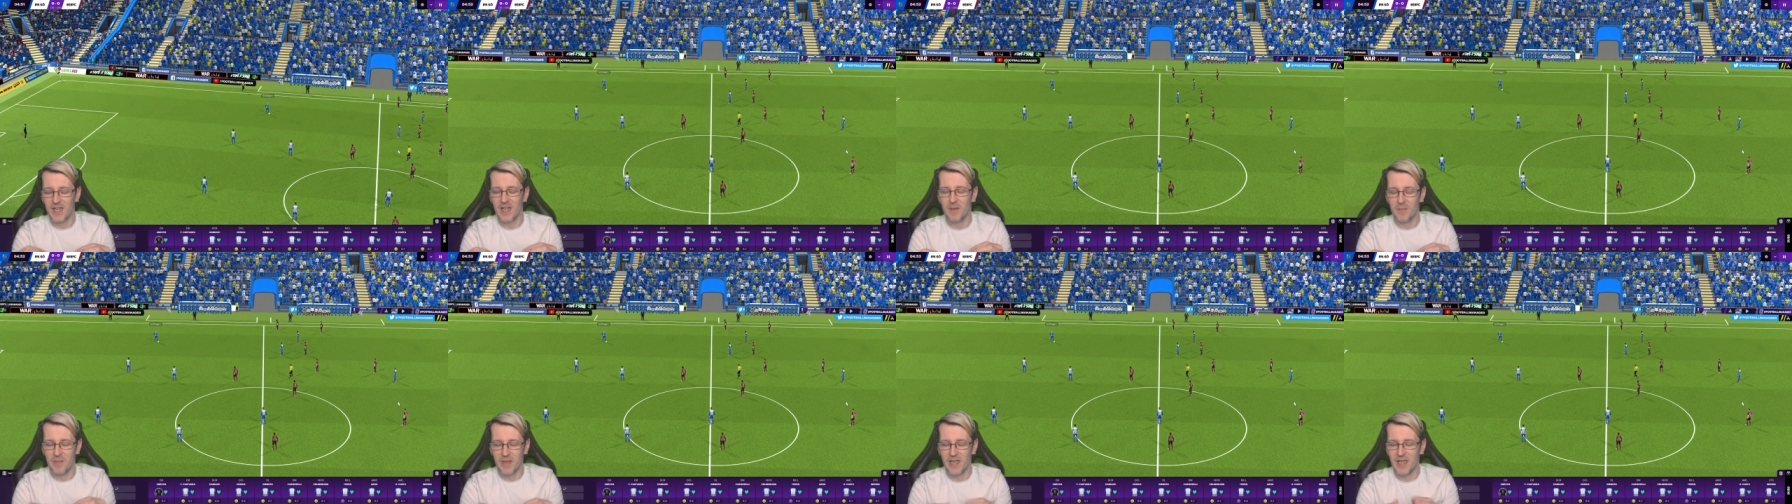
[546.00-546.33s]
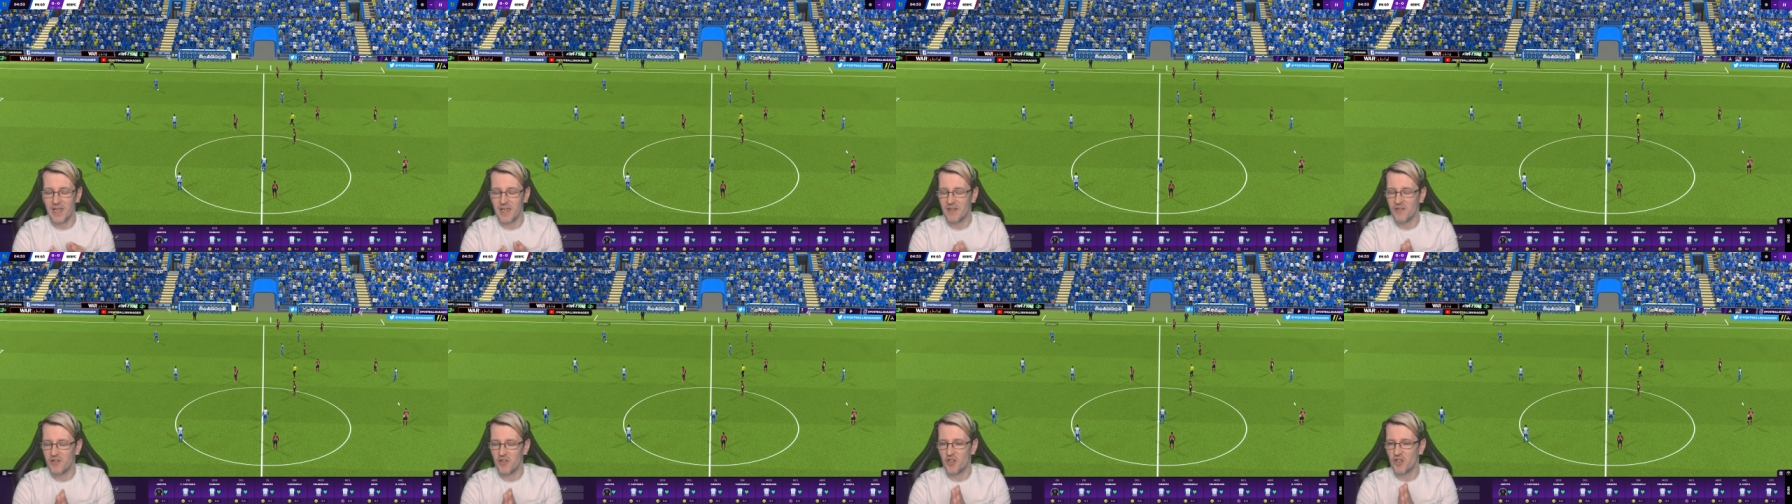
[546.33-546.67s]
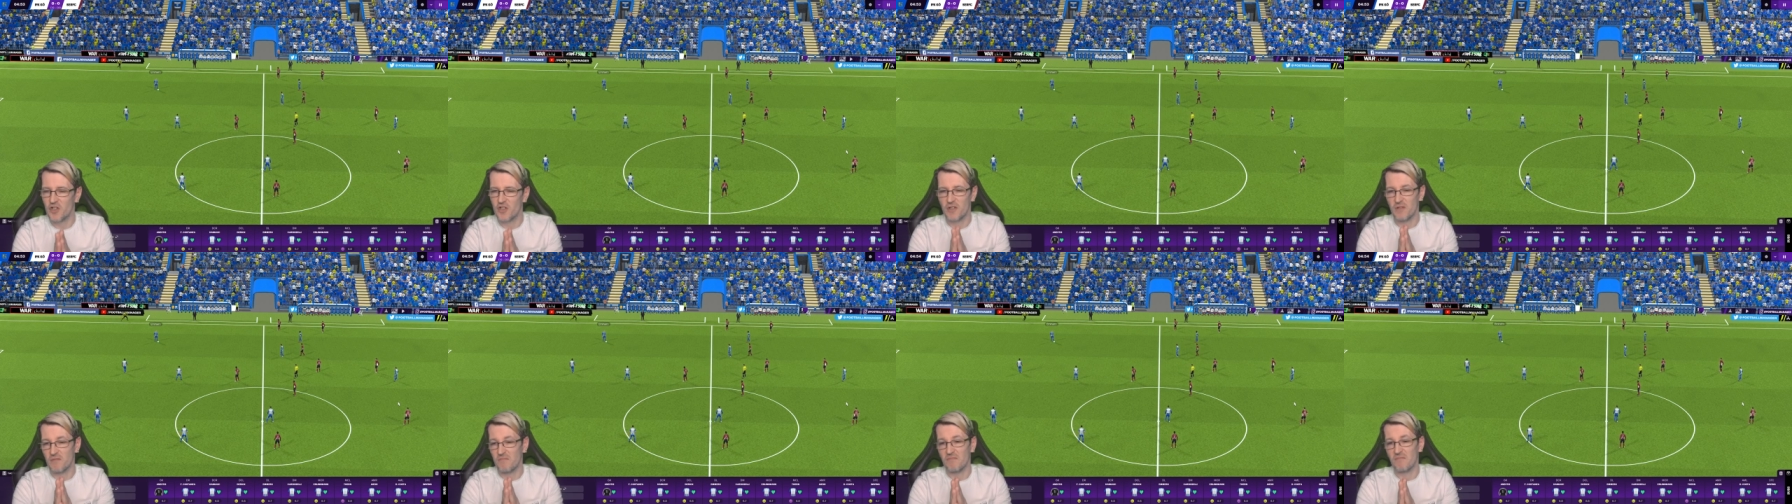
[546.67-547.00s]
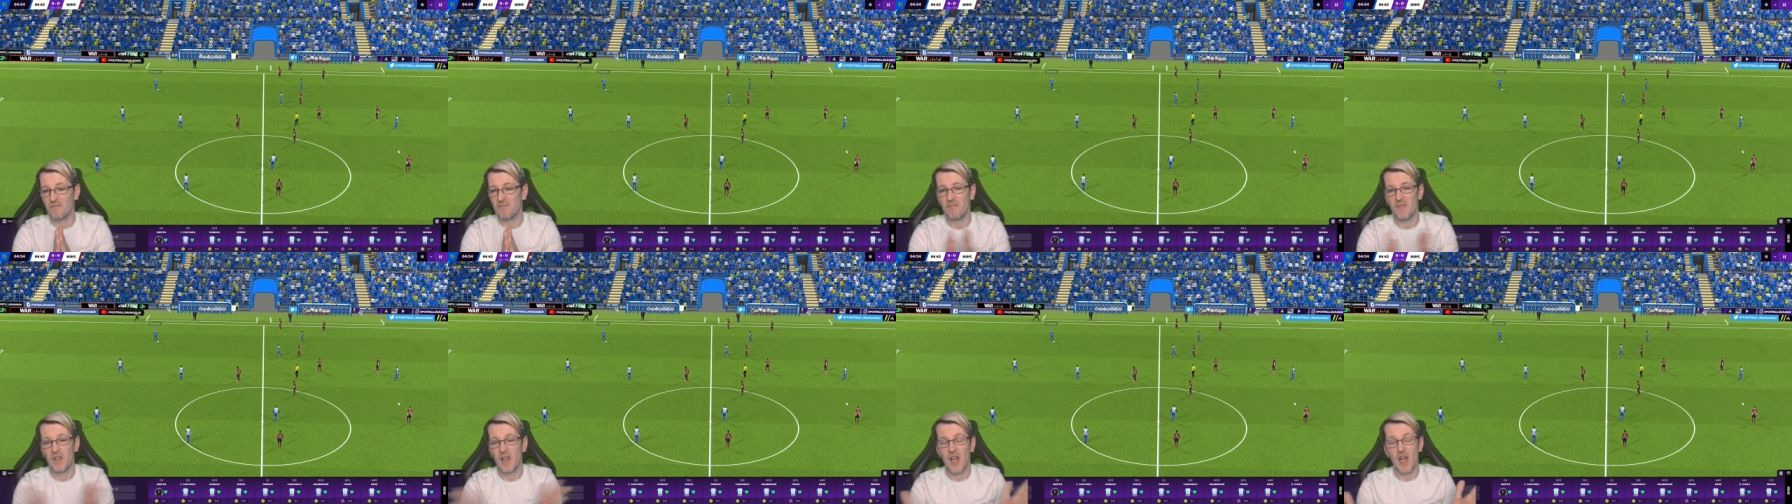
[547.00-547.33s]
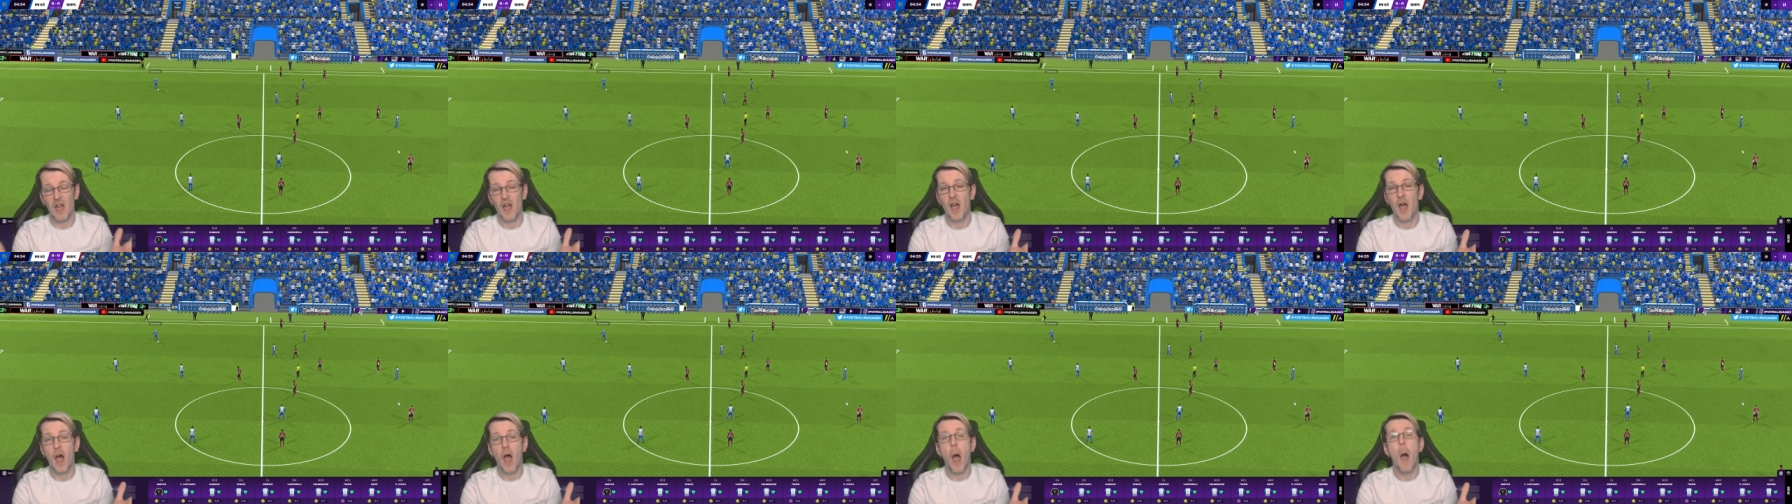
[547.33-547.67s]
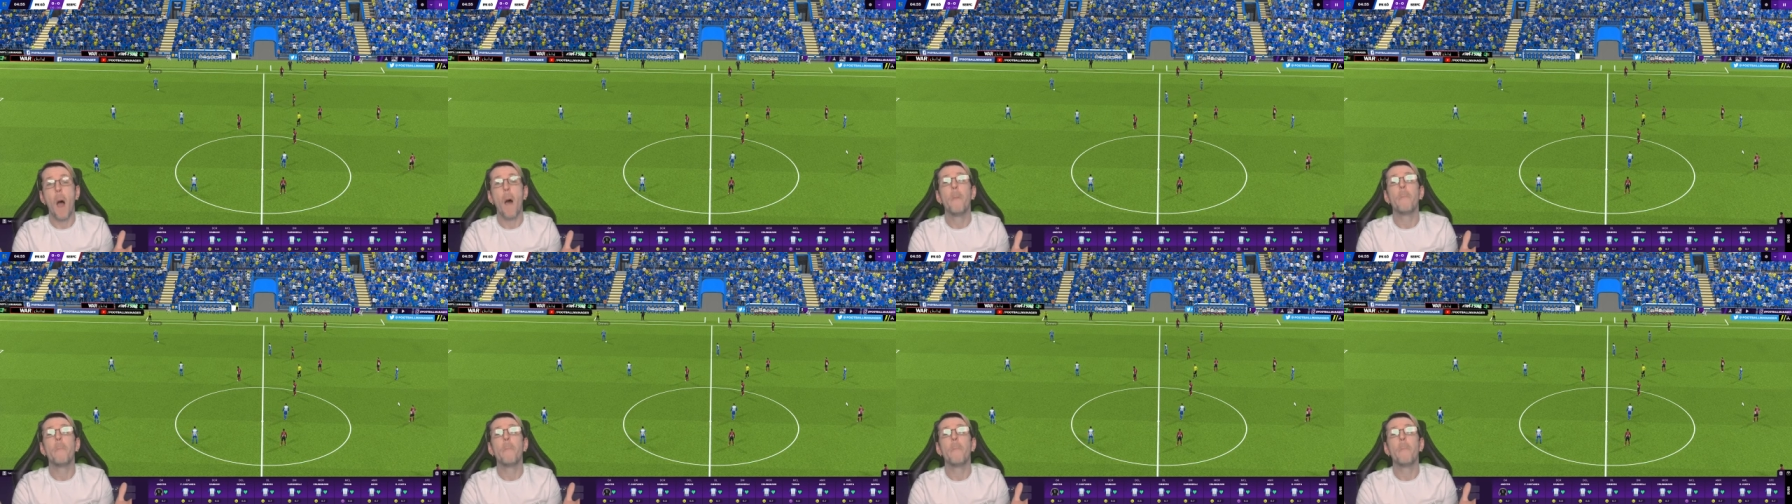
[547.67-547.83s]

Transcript: to be just a